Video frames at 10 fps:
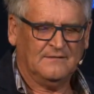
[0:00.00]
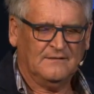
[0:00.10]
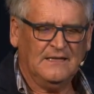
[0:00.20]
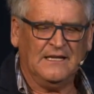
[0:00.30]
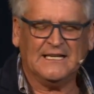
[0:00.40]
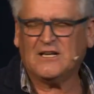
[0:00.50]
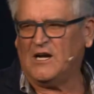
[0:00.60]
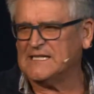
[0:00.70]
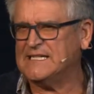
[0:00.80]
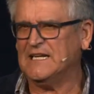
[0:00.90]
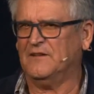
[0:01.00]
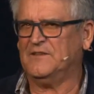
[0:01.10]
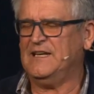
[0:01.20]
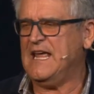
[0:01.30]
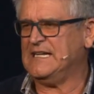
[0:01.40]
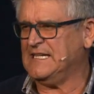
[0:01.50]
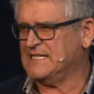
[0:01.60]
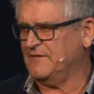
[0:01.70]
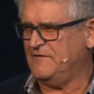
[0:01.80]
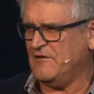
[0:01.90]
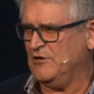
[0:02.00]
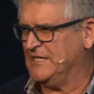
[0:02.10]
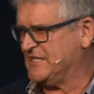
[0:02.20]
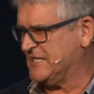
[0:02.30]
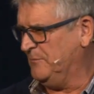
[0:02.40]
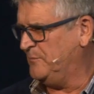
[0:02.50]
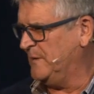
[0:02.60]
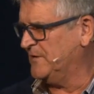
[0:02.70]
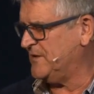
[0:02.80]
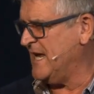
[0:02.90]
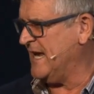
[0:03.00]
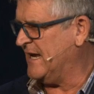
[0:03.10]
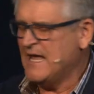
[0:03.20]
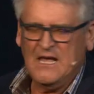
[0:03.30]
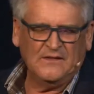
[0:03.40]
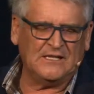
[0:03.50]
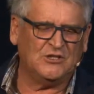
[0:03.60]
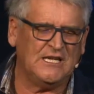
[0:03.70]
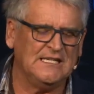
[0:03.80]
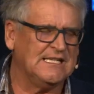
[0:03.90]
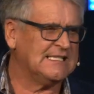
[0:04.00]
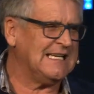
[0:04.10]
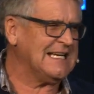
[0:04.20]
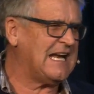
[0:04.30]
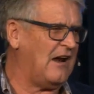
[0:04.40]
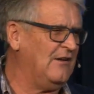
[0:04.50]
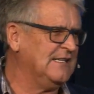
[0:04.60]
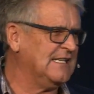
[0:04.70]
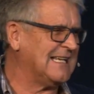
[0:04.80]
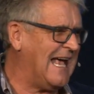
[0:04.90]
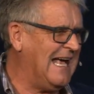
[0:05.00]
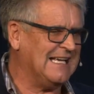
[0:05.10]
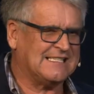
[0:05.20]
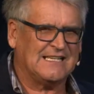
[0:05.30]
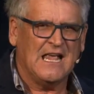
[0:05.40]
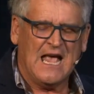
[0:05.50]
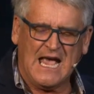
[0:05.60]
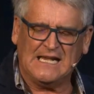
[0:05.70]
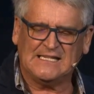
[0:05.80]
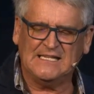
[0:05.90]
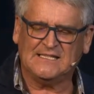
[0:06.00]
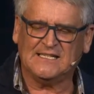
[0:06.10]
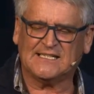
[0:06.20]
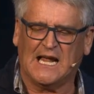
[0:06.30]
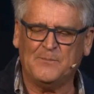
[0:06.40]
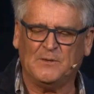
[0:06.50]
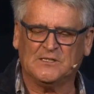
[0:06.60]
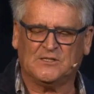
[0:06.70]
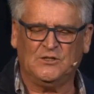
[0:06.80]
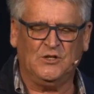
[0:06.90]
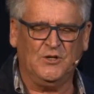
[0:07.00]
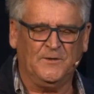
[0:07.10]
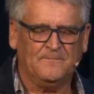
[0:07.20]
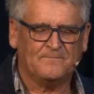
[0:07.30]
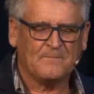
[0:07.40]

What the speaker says: Now, the casting of the net is a very simple thing that Jesus encourages us as his disciples to do.